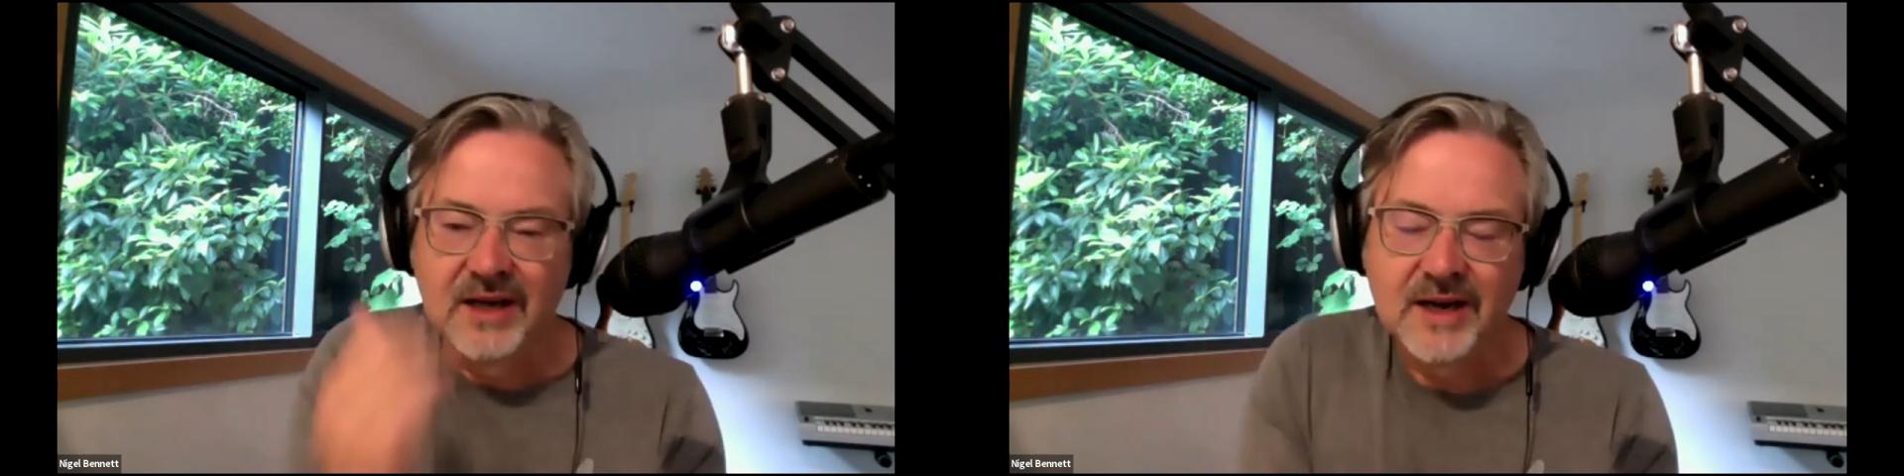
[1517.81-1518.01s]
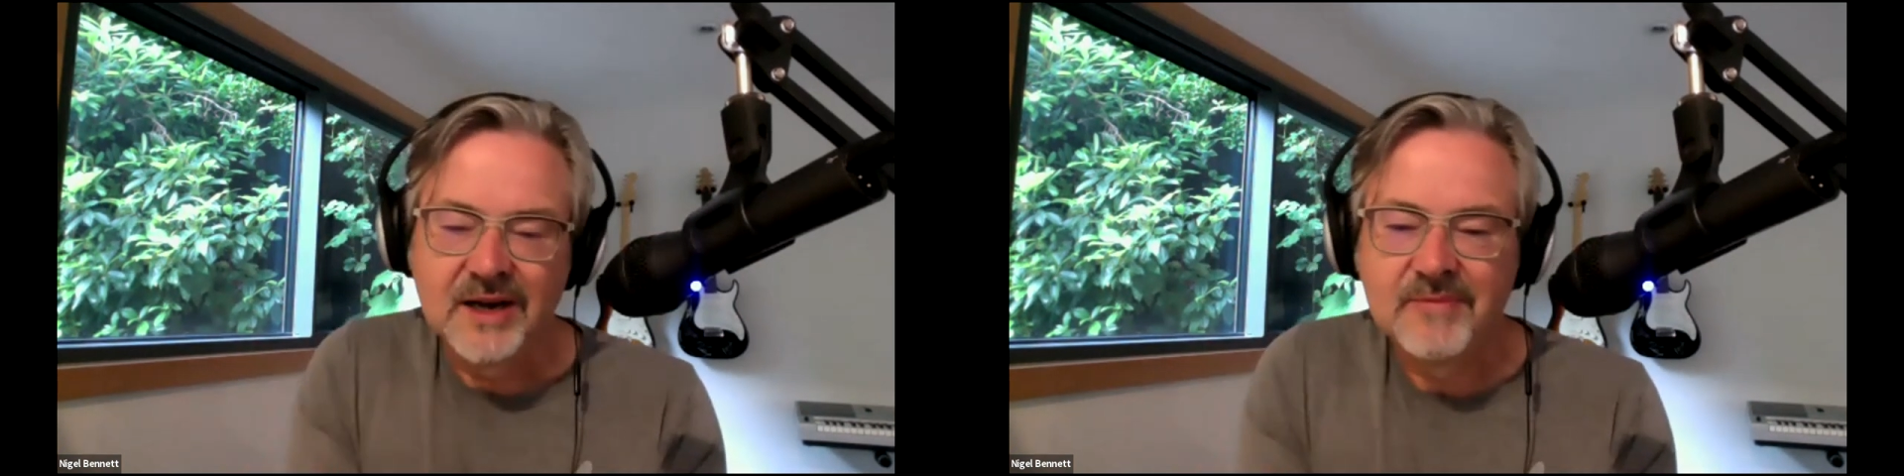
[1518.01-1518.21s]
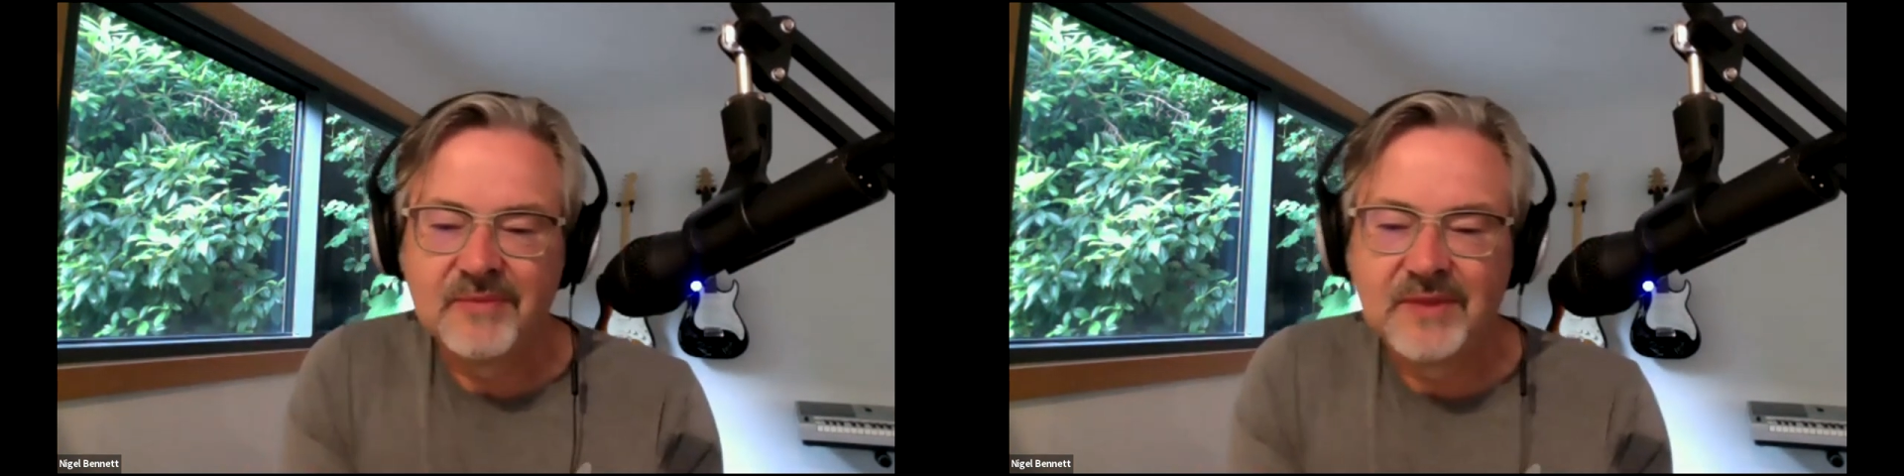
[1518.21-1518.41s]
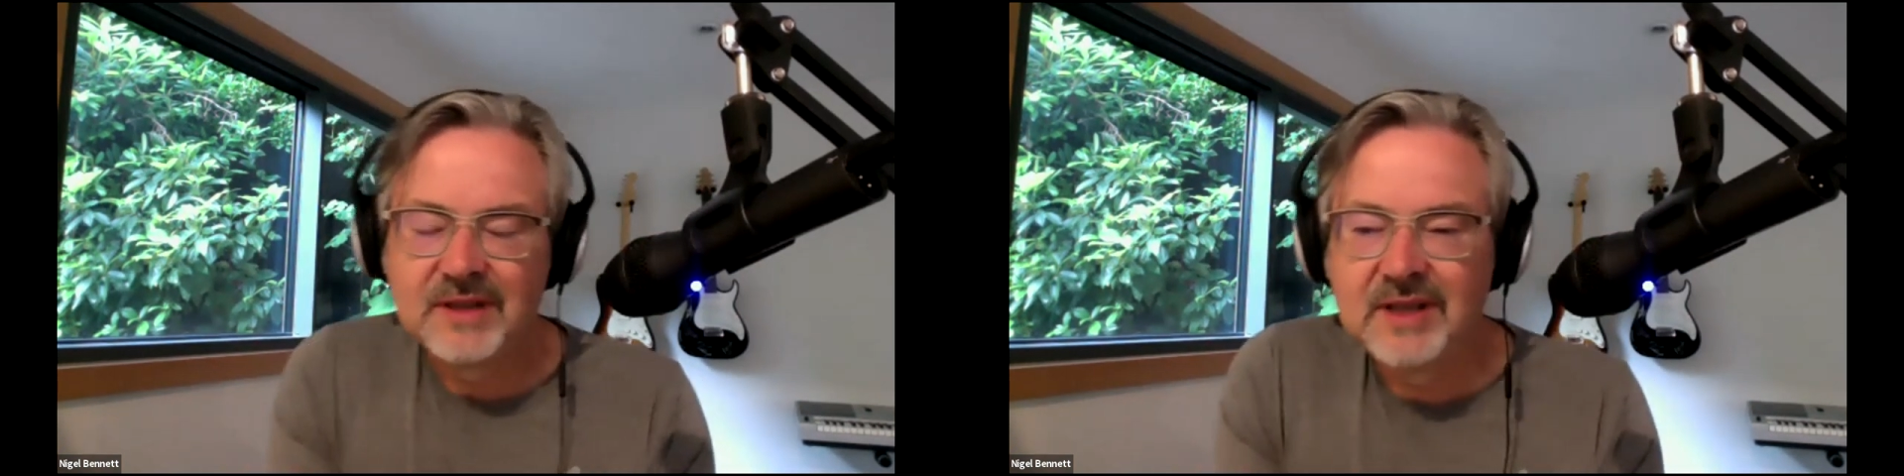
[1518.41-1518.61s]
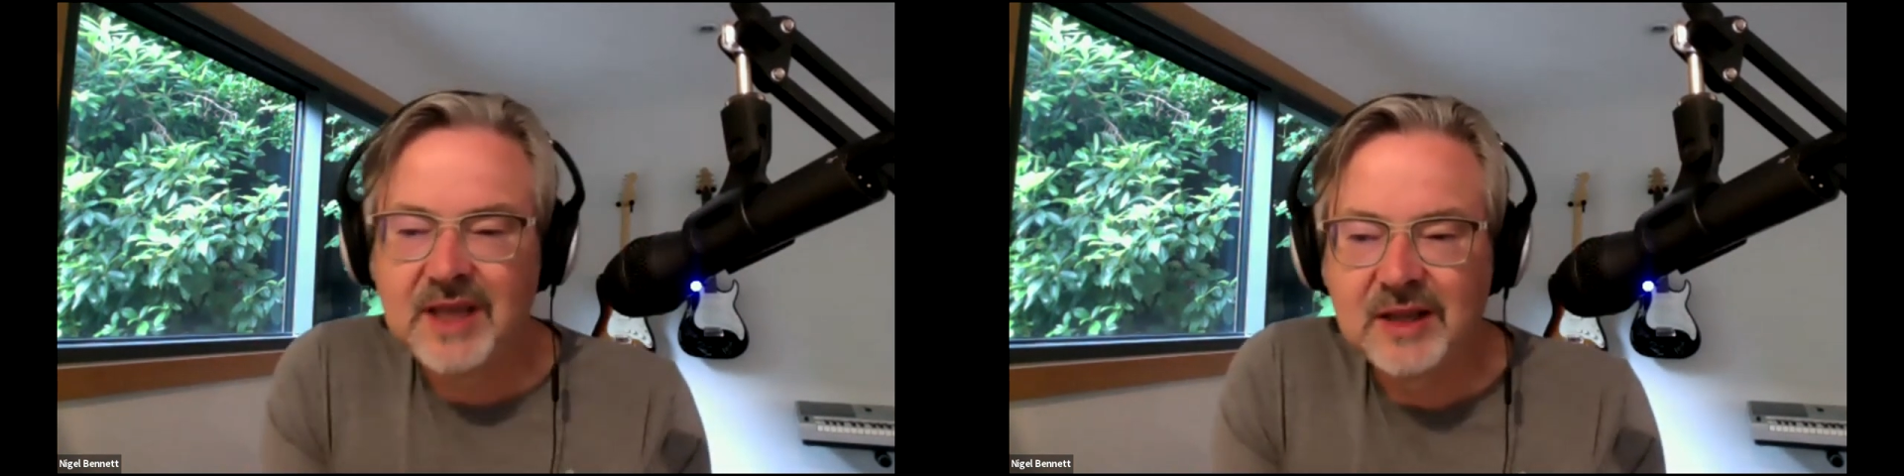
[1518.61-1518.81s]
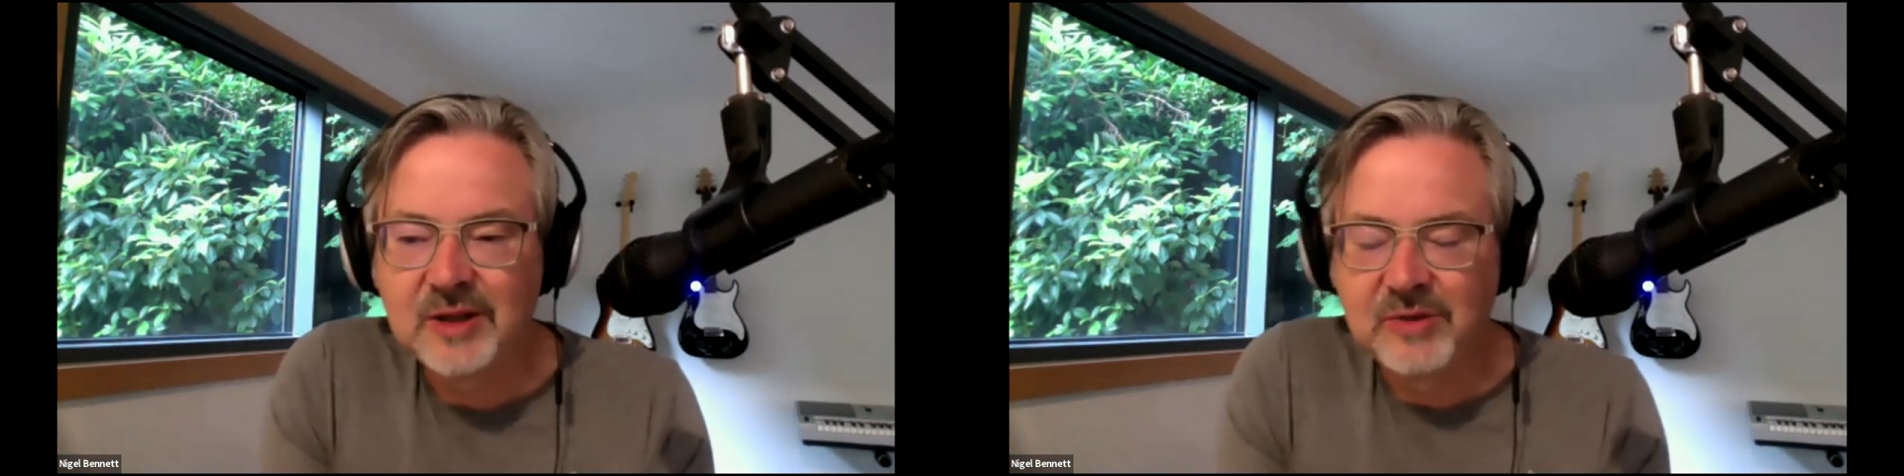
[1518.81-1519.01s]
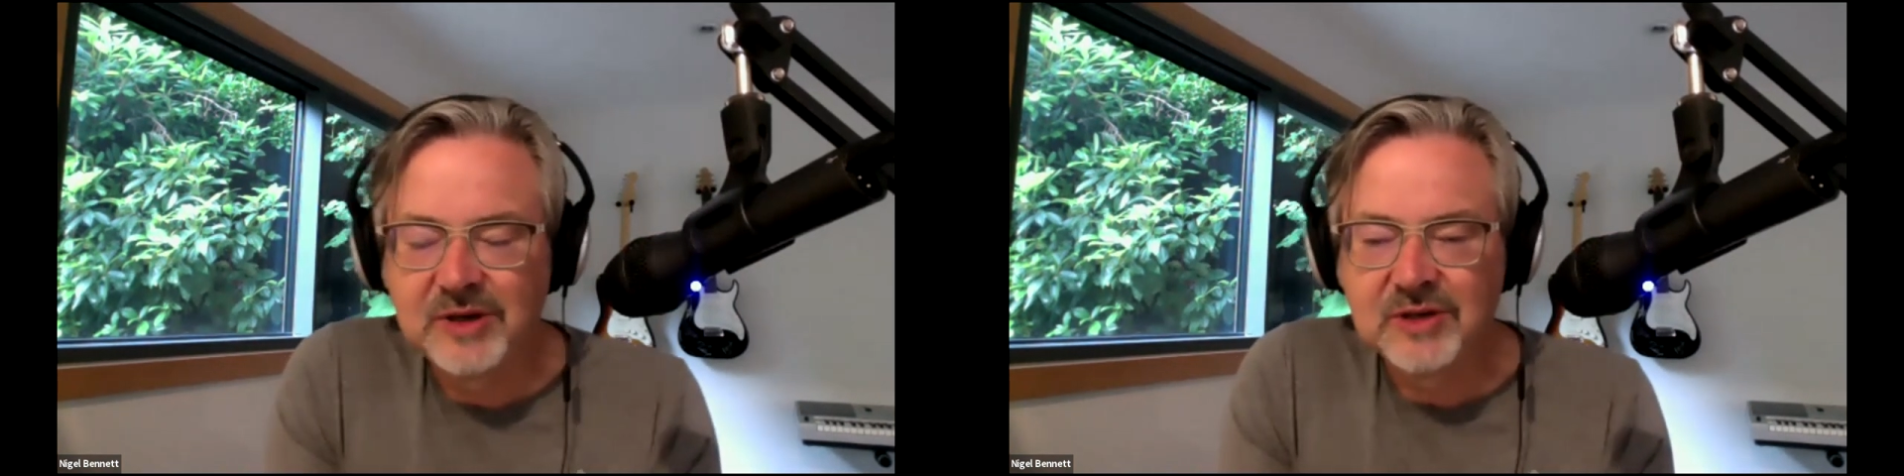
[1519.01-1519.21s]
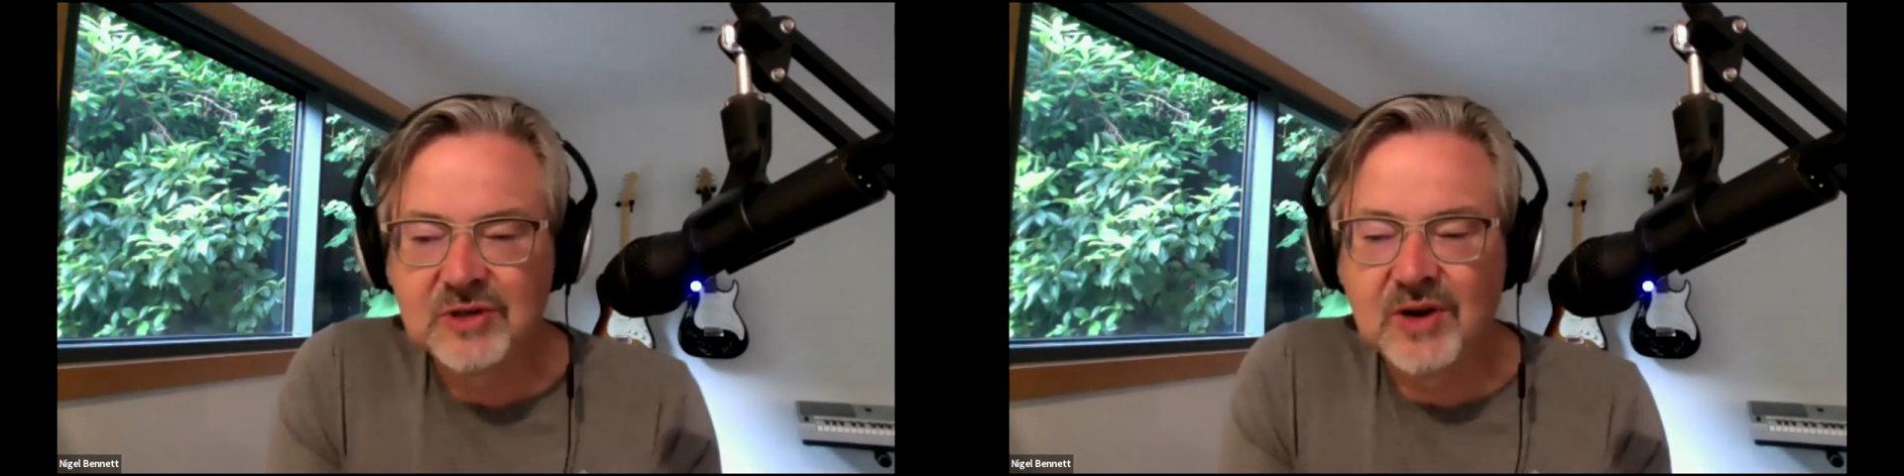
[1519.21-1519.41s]
gain a little bit
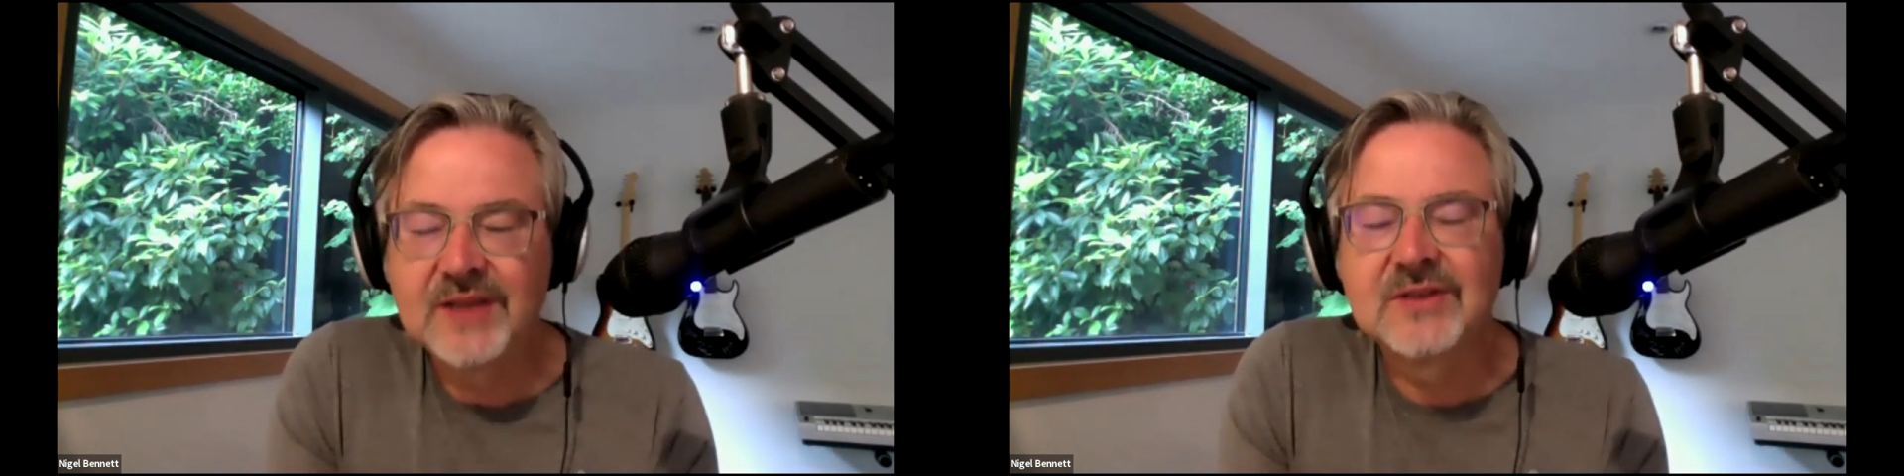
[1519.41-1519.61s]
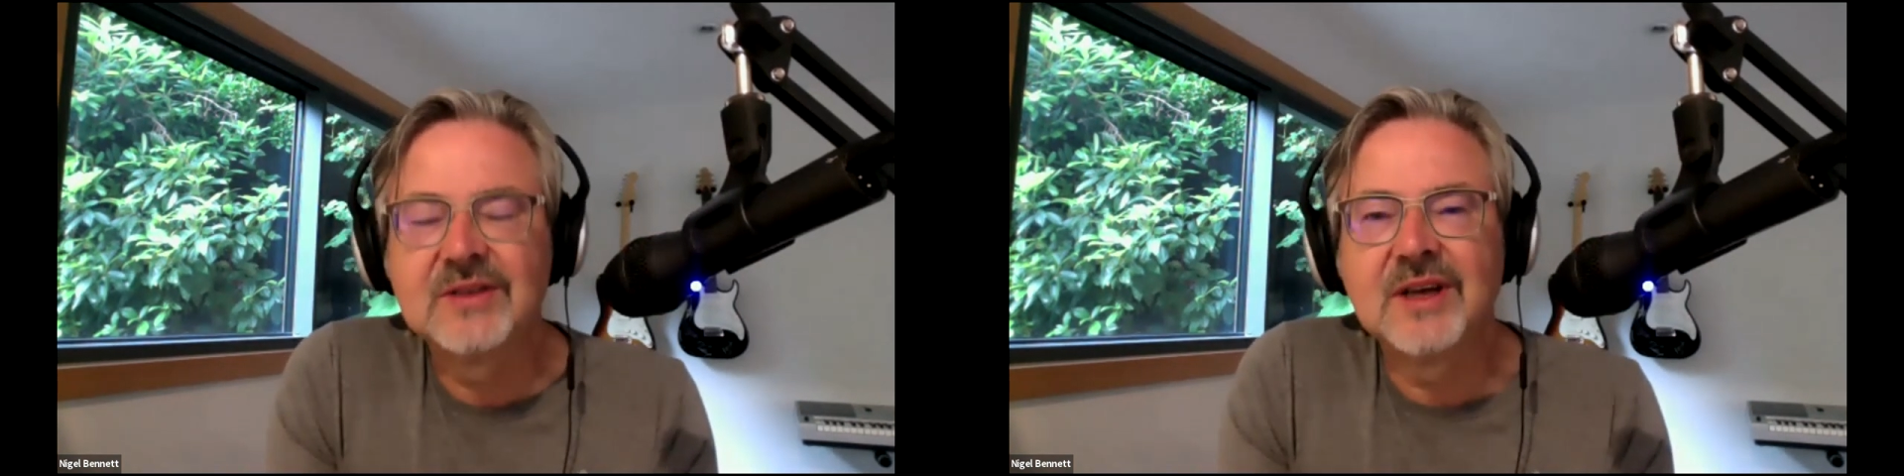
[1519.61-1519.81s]
of trust,